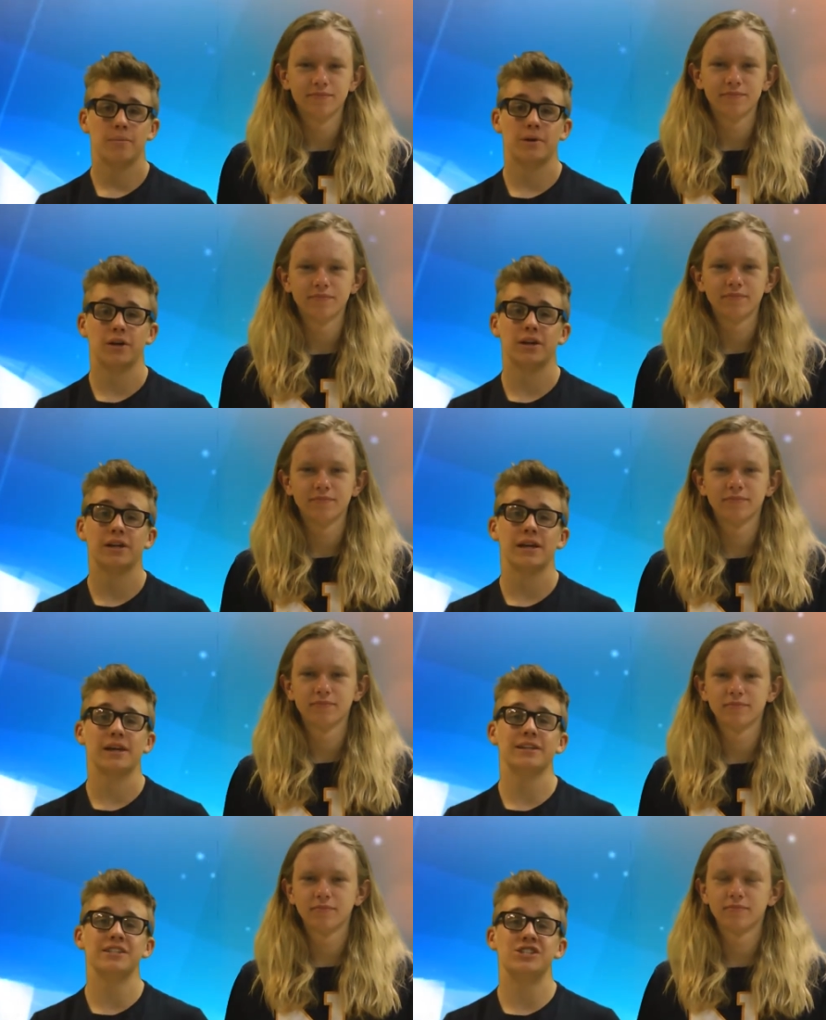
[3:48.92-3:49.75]

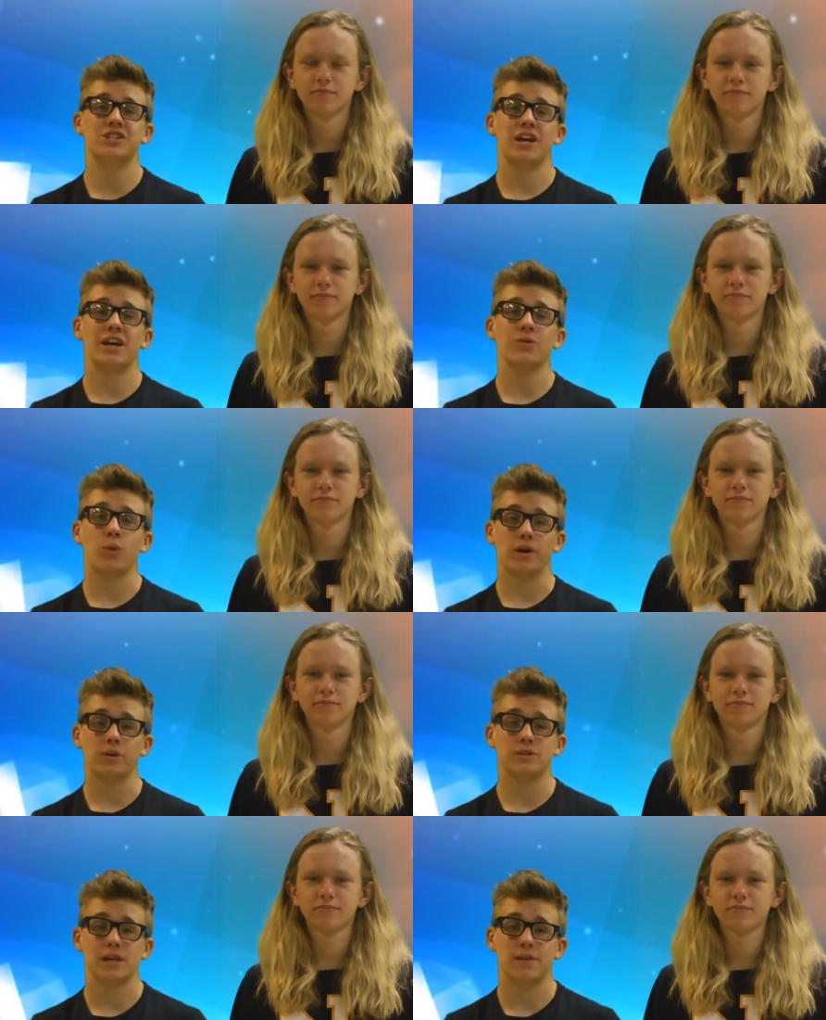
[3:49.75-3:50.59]
Speaker 1: period in
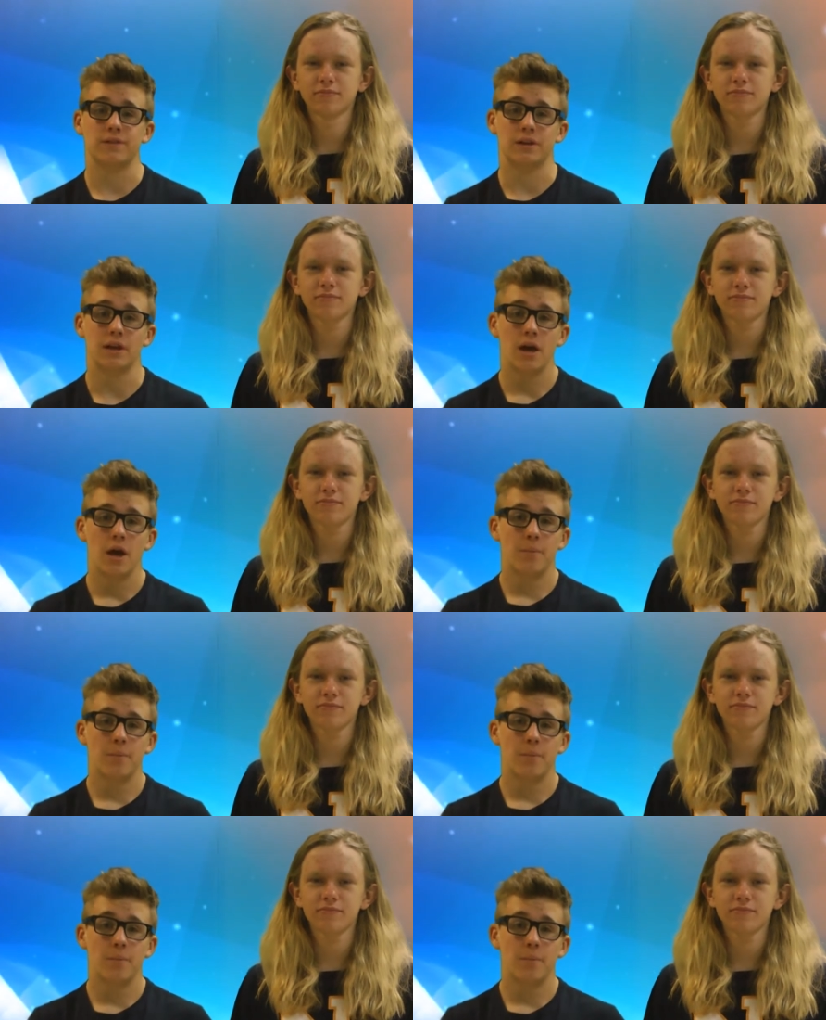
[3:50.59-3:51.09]
J107.